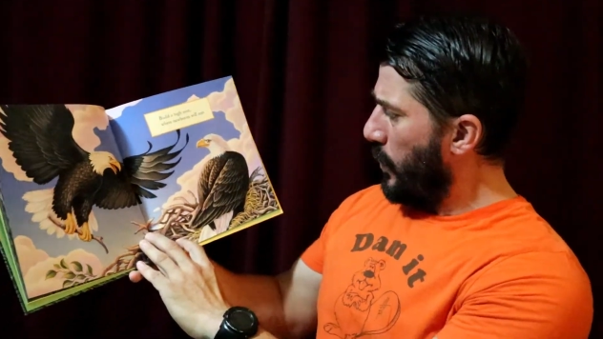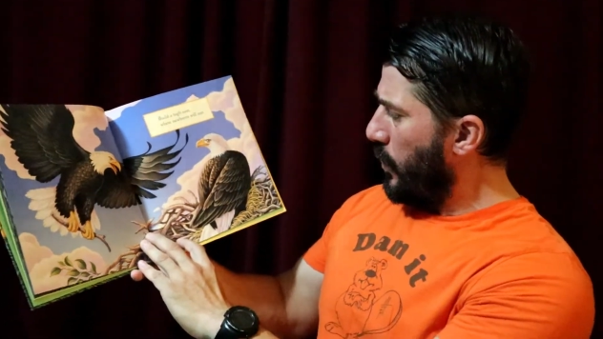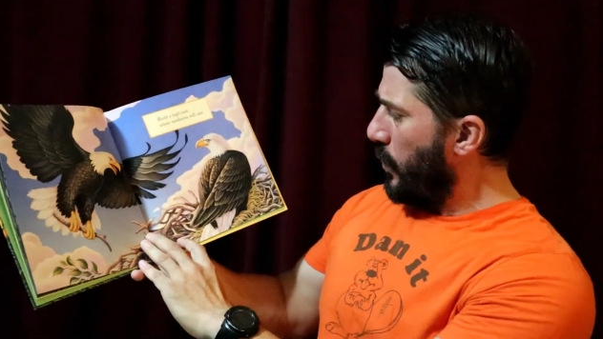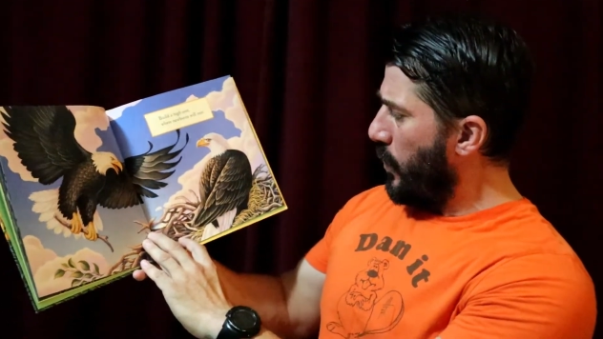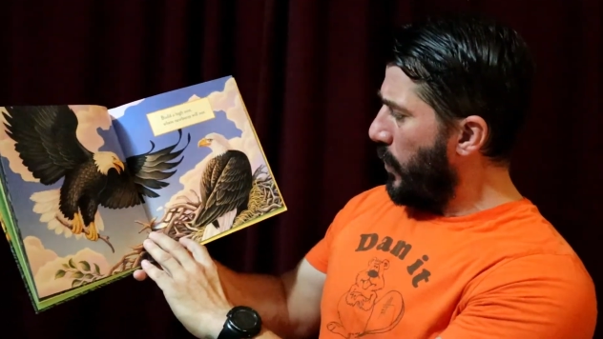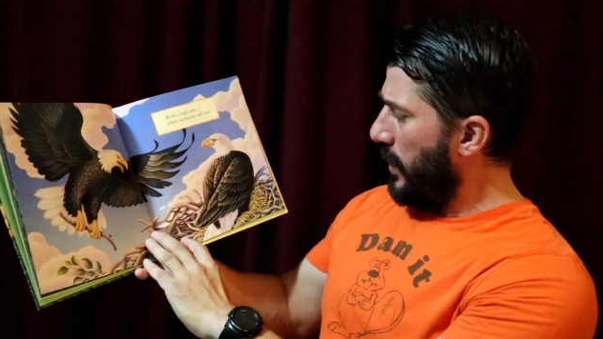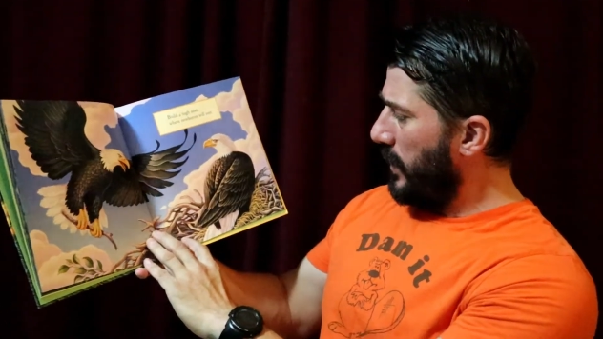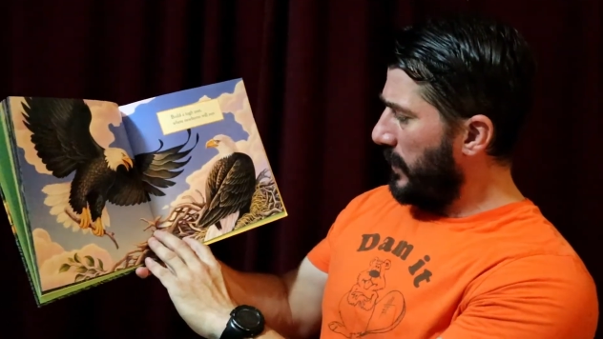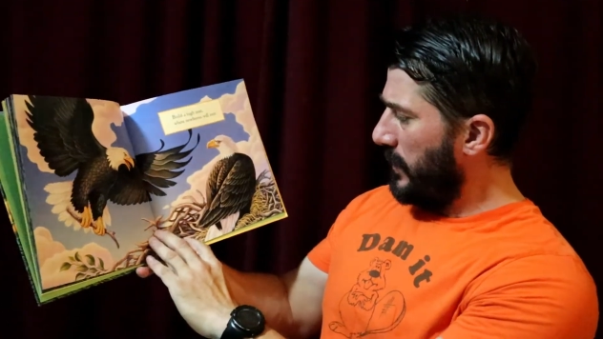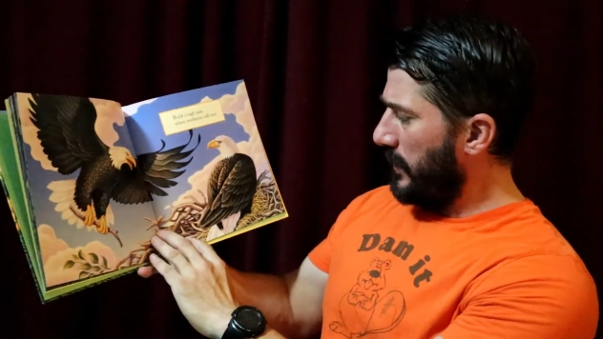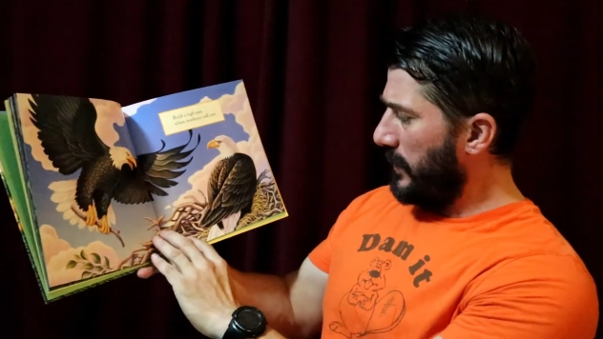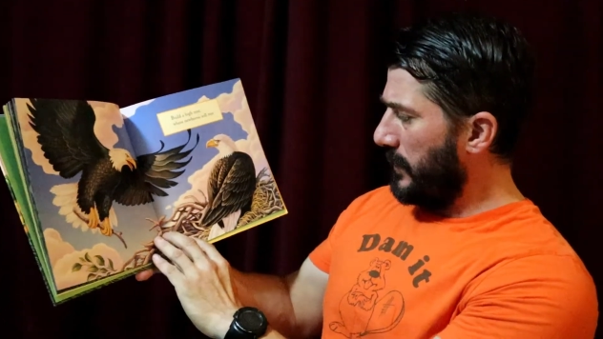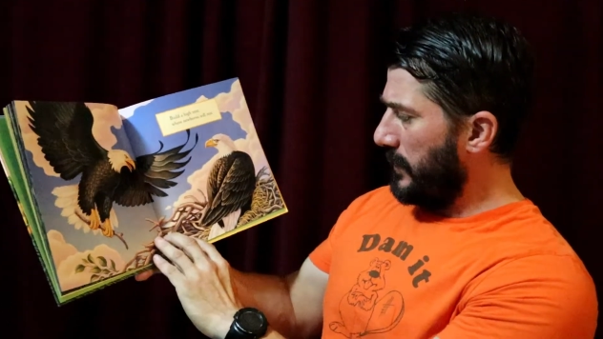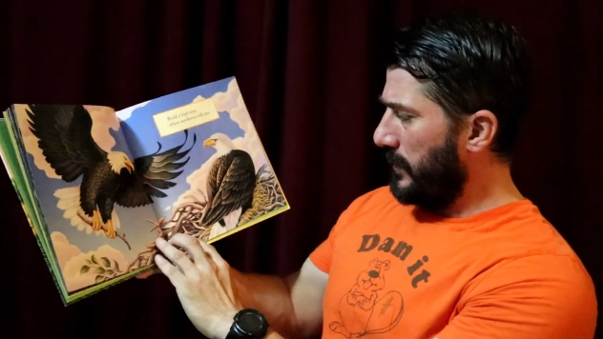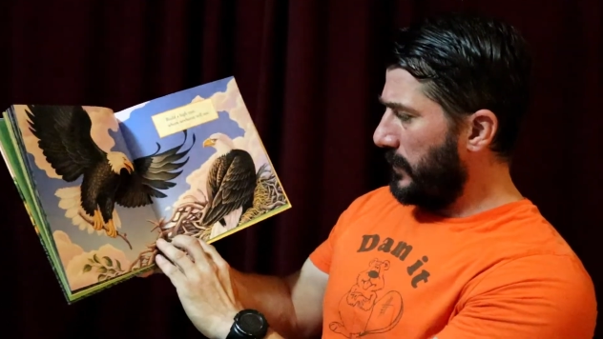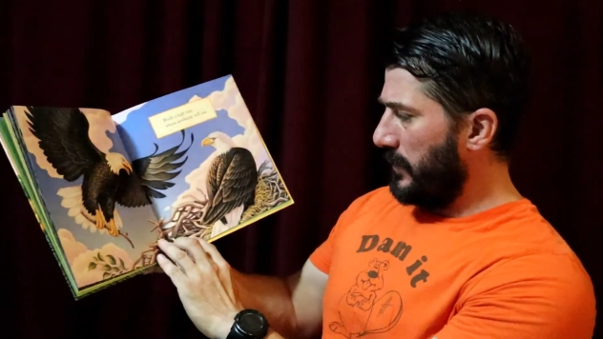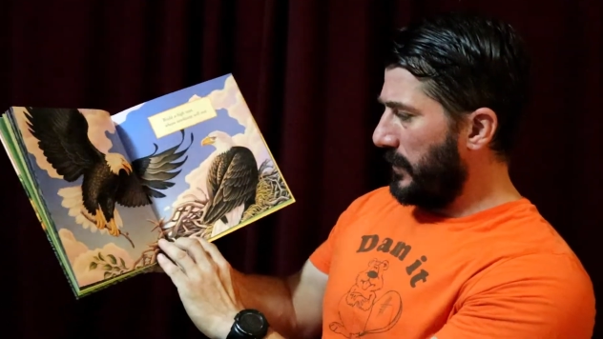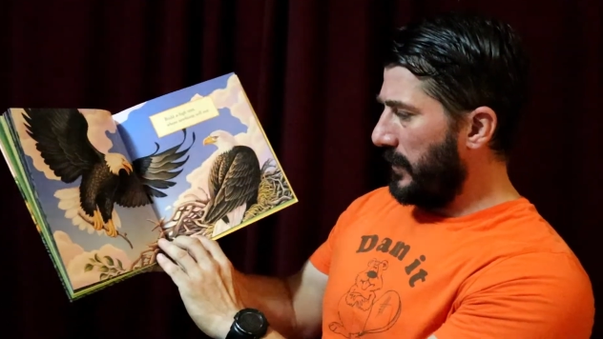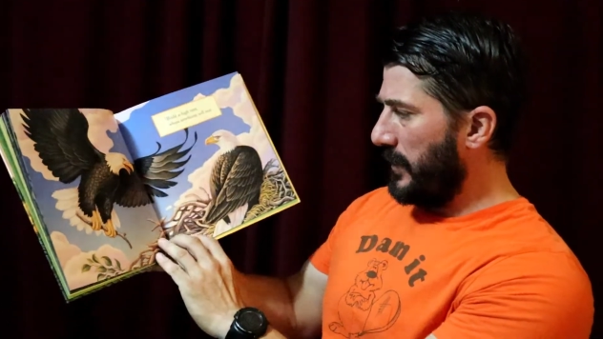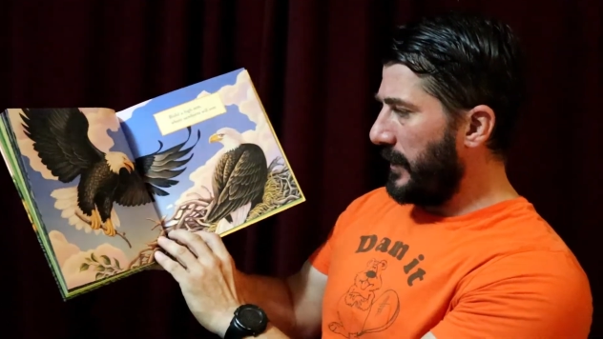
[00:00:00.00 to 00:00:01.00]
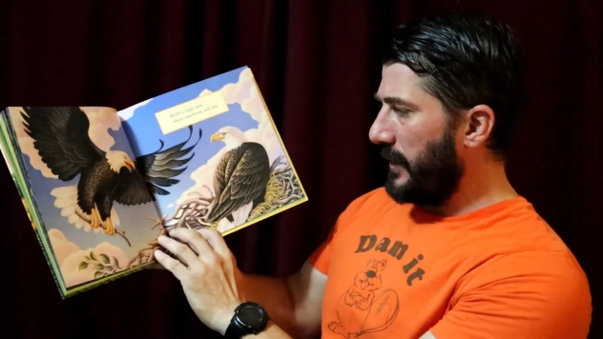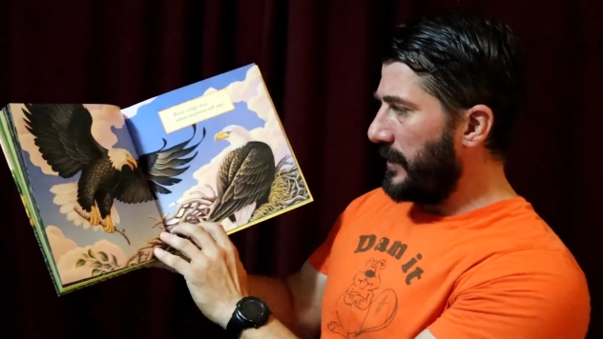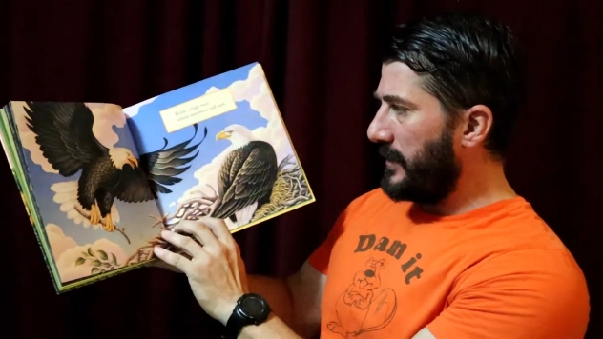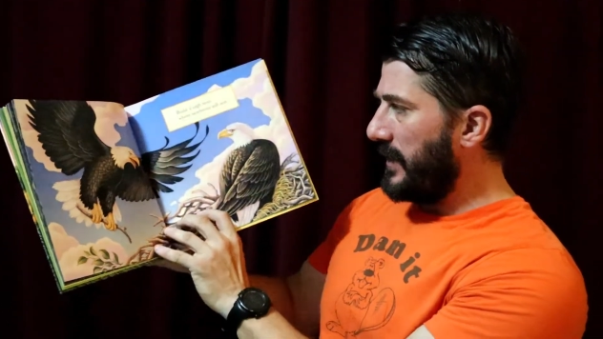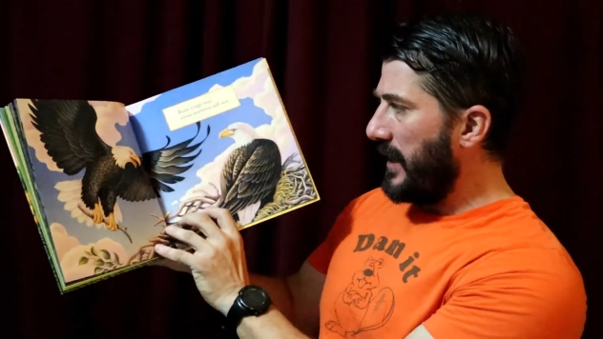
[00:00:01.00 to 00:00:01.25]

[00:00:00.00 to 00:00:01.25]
Wow, look at